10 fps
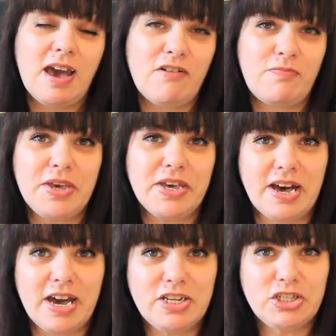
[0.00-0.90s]
I've been
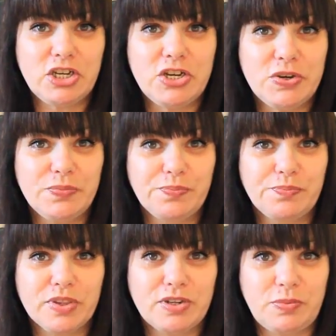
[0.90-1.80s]
guided
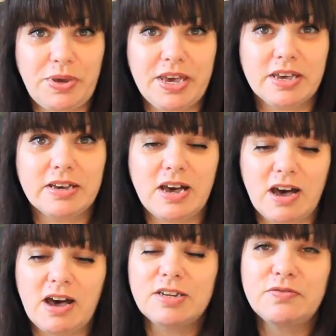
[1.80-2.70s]
to pick a
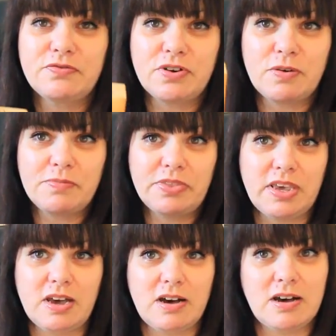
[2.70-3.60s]
card from
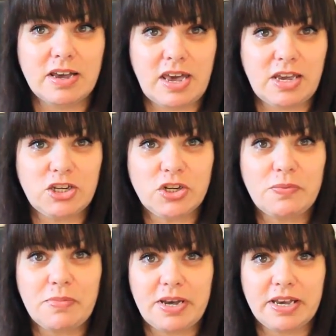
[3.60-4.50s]
the
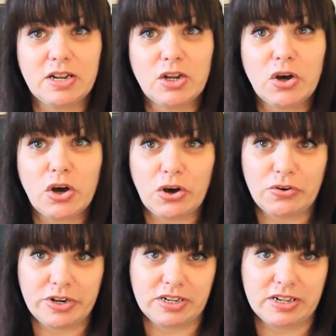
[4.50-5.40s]
Archangel Michael
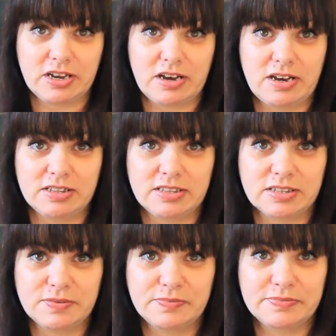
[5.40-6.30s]
Oracle cards.